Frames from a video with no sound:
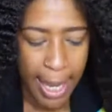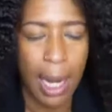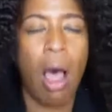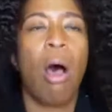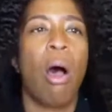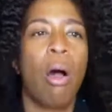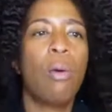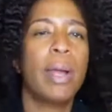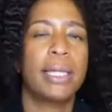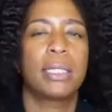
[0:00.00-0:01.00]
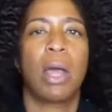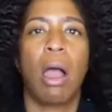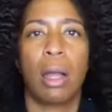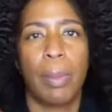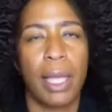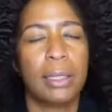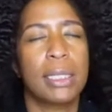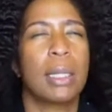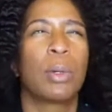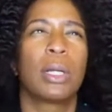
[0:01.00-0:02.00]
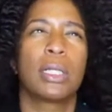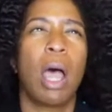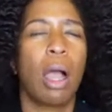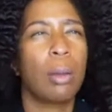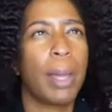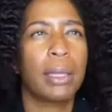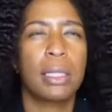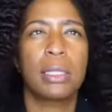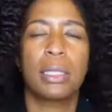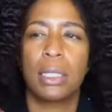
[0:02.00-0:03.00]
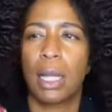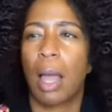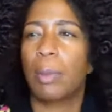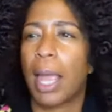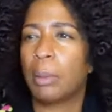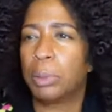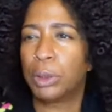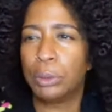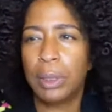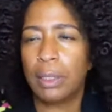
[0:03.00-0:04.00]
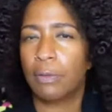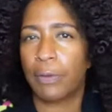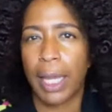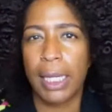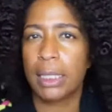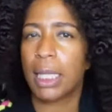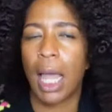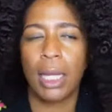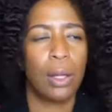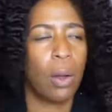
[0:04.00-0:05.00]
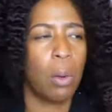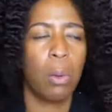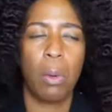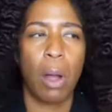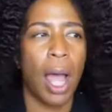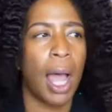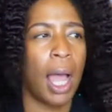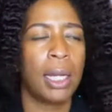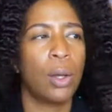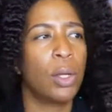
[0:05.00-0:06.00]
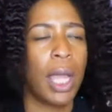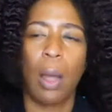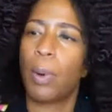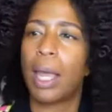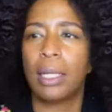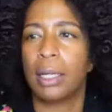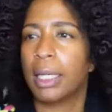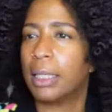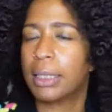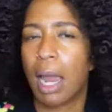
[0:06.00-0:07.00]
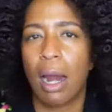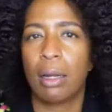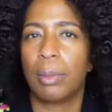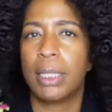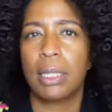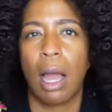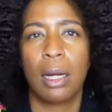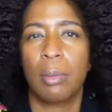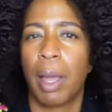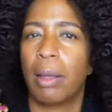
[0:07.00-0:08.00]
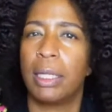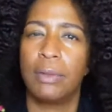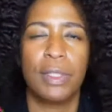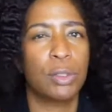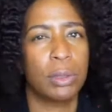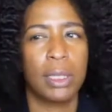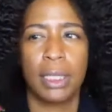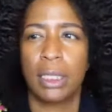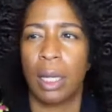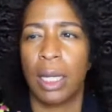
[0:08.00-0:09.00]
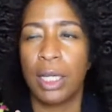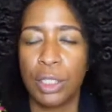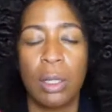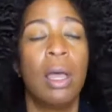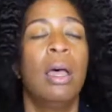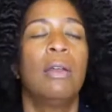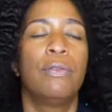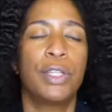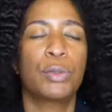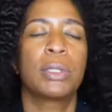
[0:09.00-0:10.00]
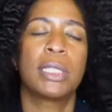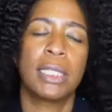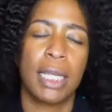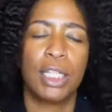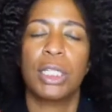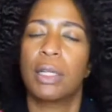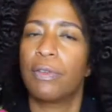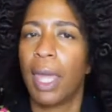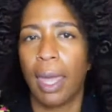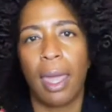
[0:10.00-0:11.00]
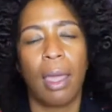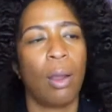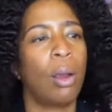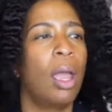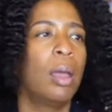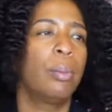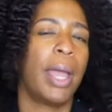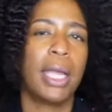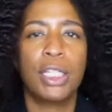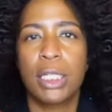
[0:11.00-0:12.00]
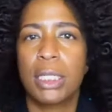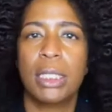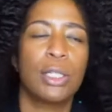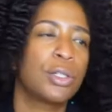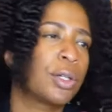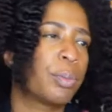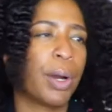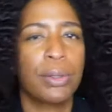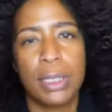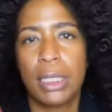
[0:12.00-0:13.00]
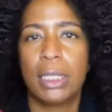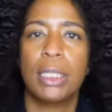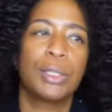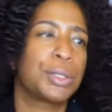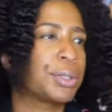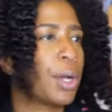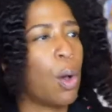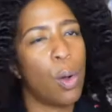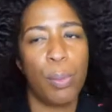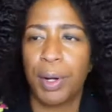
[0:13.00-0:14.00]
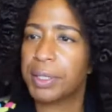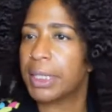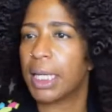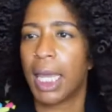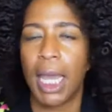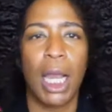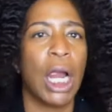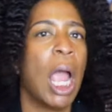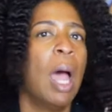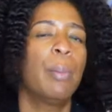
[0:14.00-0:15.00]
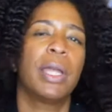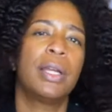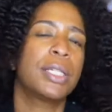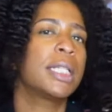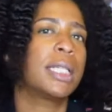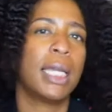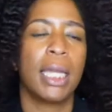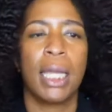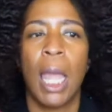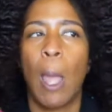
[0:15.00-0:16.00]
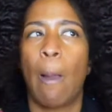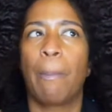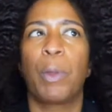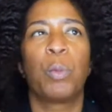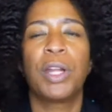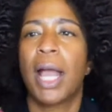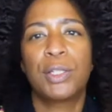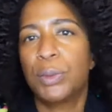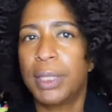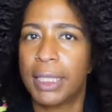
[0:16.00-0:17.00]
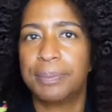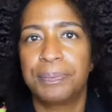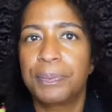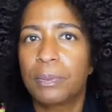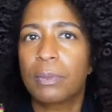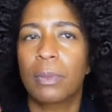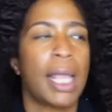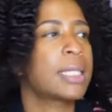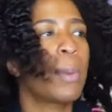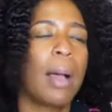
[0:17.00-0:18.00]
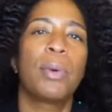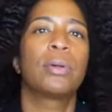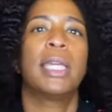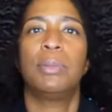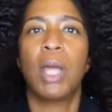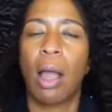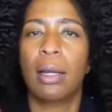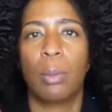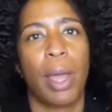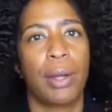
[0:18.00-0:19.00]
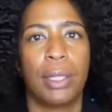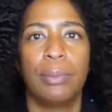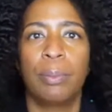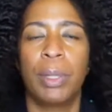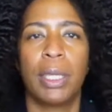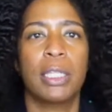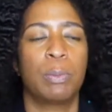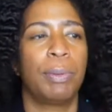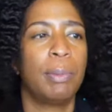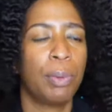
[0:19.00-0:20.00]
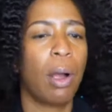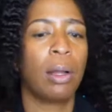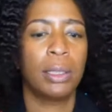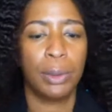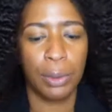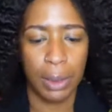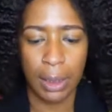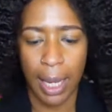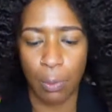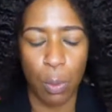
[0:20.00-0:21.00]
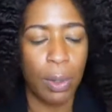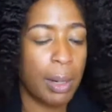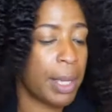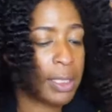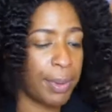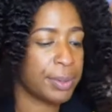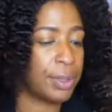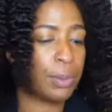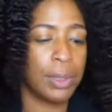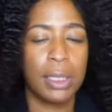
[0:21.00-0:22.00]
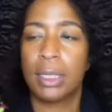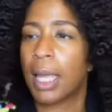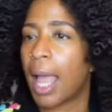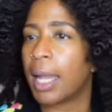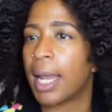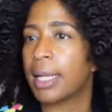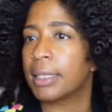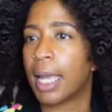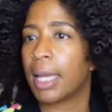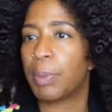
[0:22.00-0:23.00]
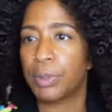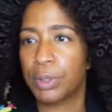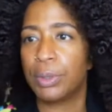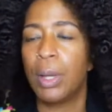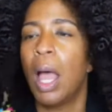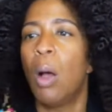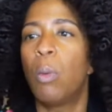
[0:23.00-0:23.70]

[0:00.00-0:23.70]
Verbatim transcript: And I always talk about this. I'm going to talk about this until I'm like blue in the face. I know, I know y'all probably are getting tired of me talking about uh, individualization, of care, patient centered, person centered, whole person care. But here's the thing we're not doing it. That's why I'm going to keep talking about it because people are literally like, well, what am I supposed to do? What does the guidelines say I'm supposed to do?